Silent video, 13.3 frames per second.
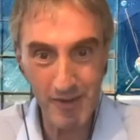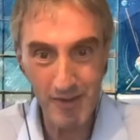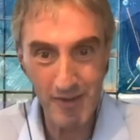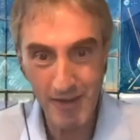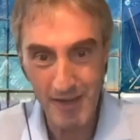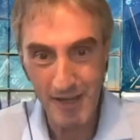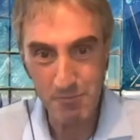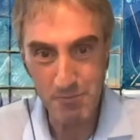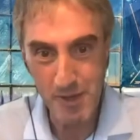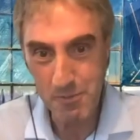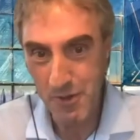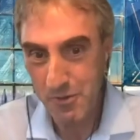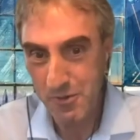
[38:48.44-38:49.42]
And maybe
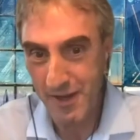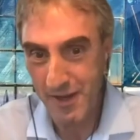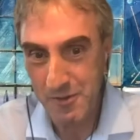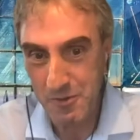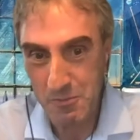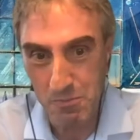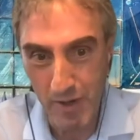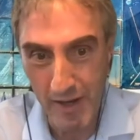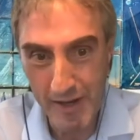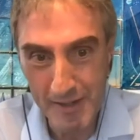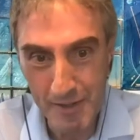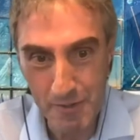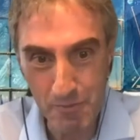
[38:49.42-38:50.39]
you can combine
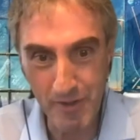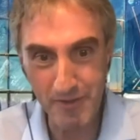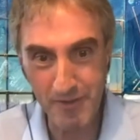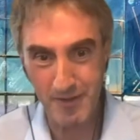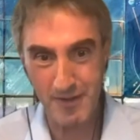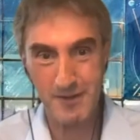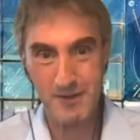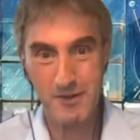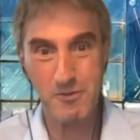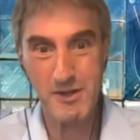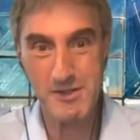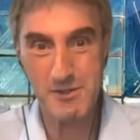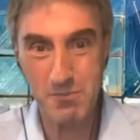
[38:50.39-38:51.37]
that with the
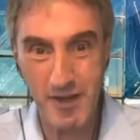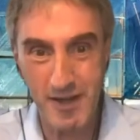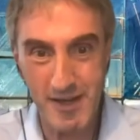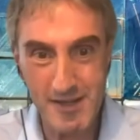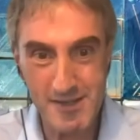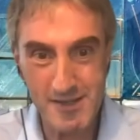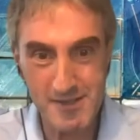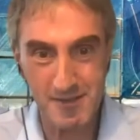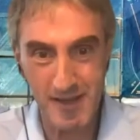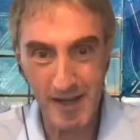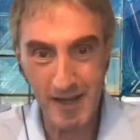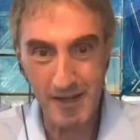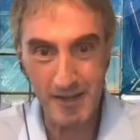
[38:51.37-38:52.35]
question by Esther
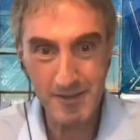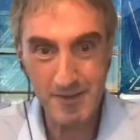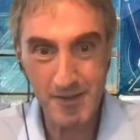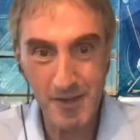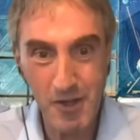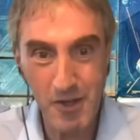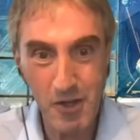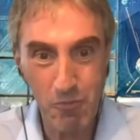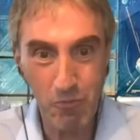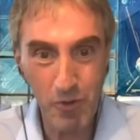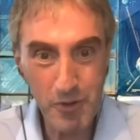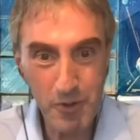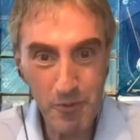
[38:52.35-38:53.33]
Elliott. What do
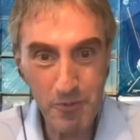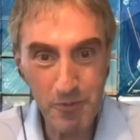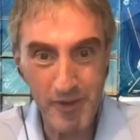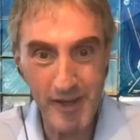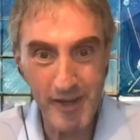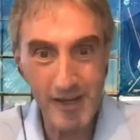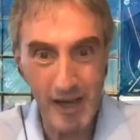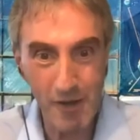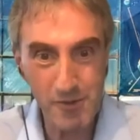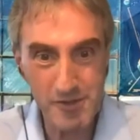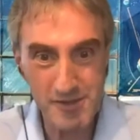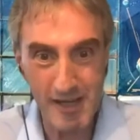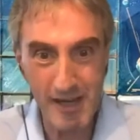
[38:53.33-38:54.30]
you think, how
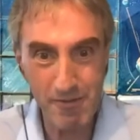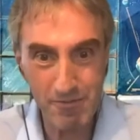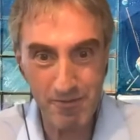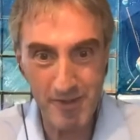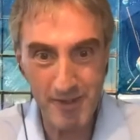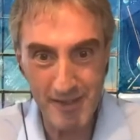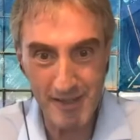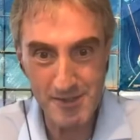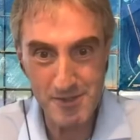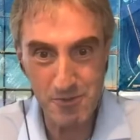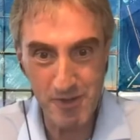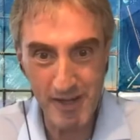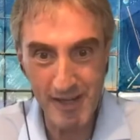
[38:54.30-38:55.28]
safe it is to
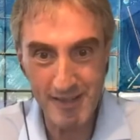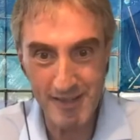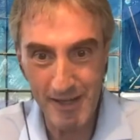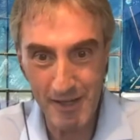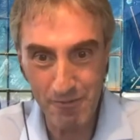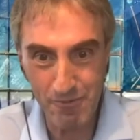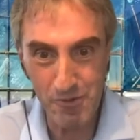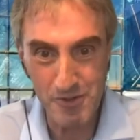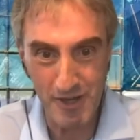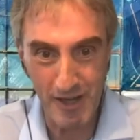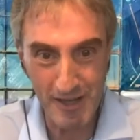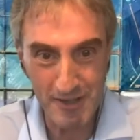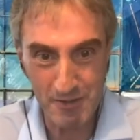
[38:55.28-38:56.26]
eat any food
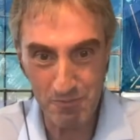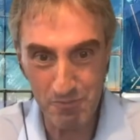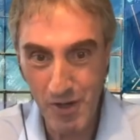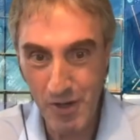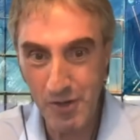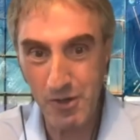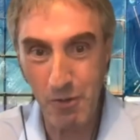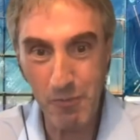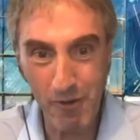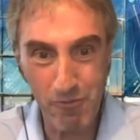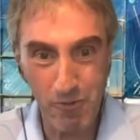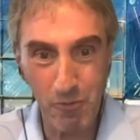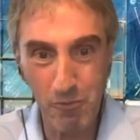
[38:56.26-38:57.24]
item coming
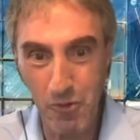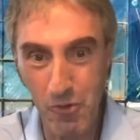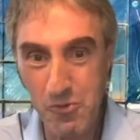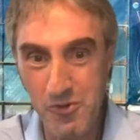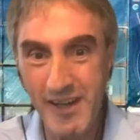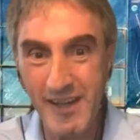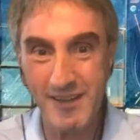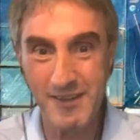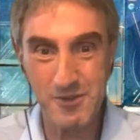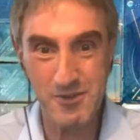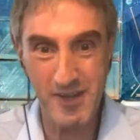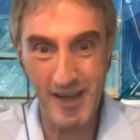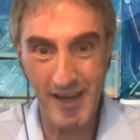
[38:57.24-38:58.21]
from Ukraine
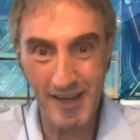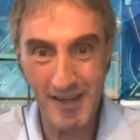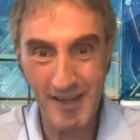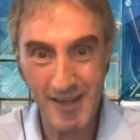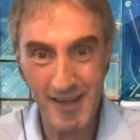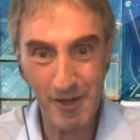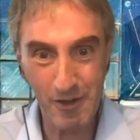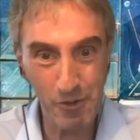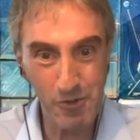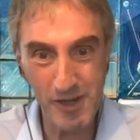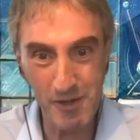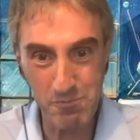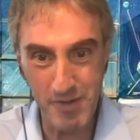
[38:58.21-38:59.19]
today, including
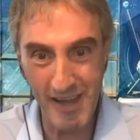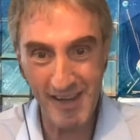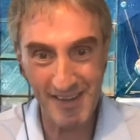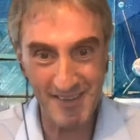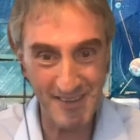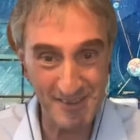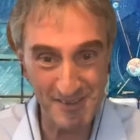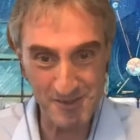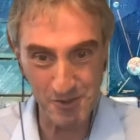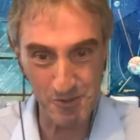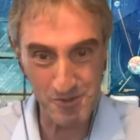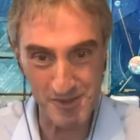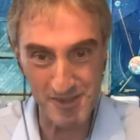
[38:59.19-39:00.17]
bacon and
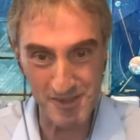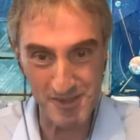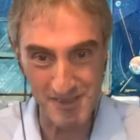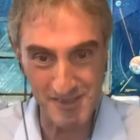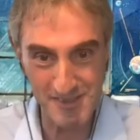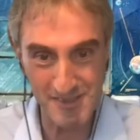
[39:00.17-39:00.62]
sausages?